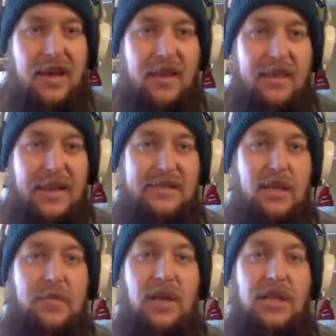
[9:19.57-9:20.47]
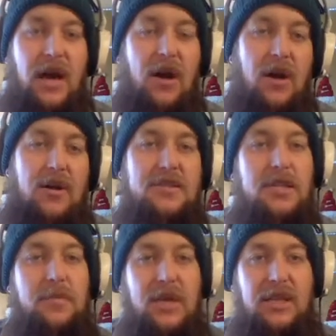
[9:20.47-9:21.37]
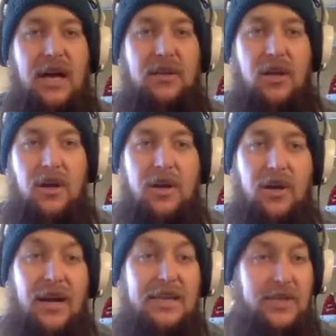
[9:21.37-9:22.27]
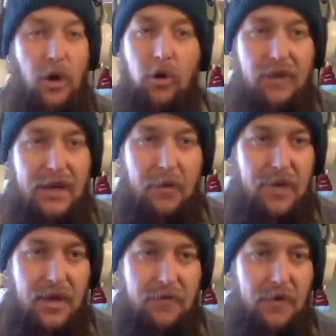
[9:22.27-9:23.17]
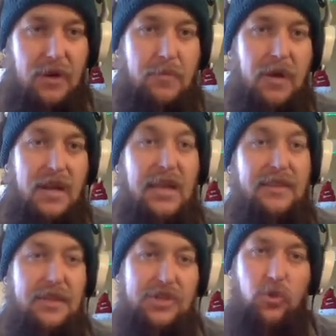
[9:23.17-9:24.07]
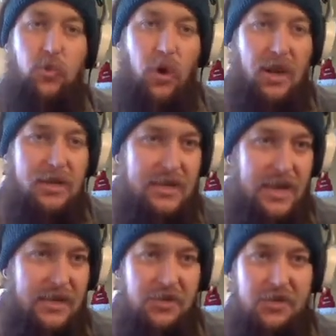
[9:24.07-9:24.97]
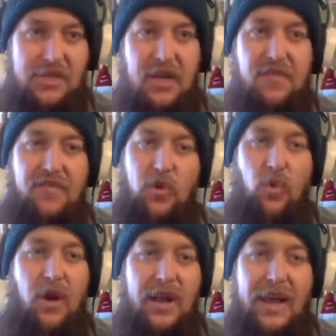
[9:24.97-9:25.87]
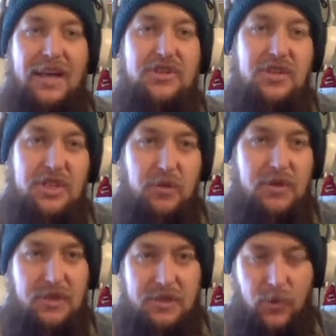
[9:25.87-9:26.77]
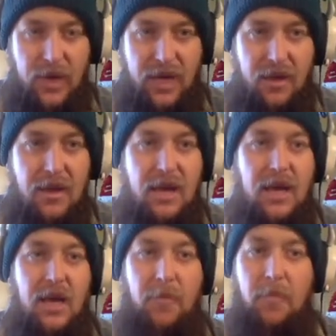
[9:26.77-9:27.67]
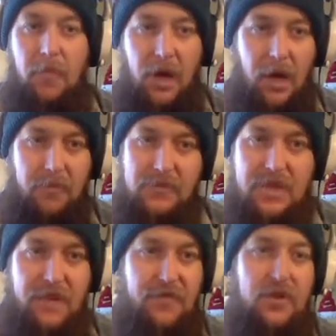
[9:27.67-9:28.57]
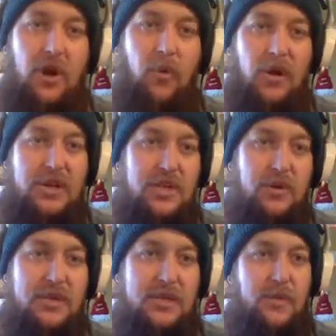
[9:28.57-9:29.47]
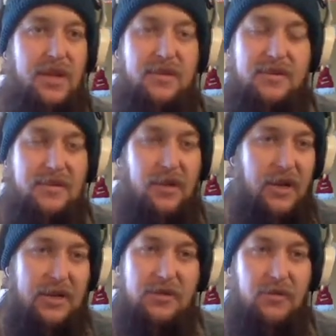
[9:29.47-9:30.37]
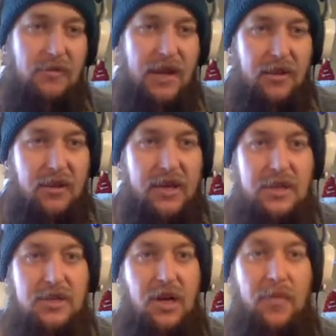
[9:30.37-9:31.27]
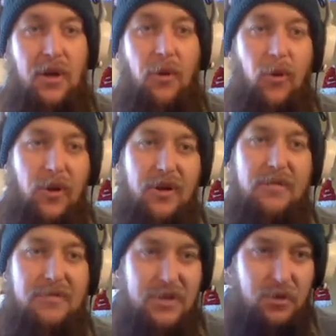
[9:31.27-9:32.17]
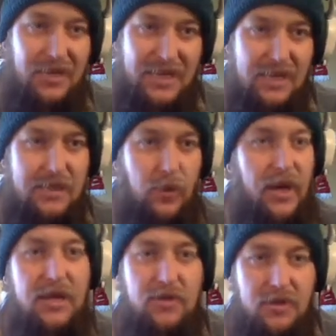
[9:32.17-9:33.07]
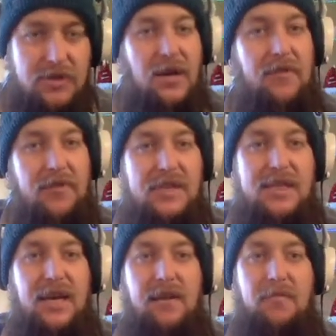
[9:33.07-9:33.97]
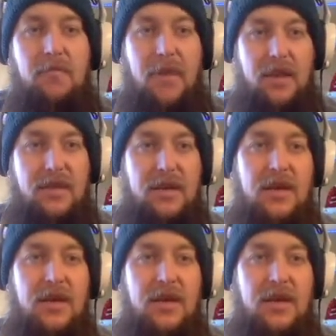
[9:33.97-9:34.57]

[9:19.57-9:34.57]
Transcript: that's going to be a lot harder, it's going to be a lot longer. I don't recommend it for anybody unless you want to test yourself, if you want to actually do it this way. If you don't want to do it this way, then just go ahead and do a regular catch combo, or do it the easy way and do the soft reset method,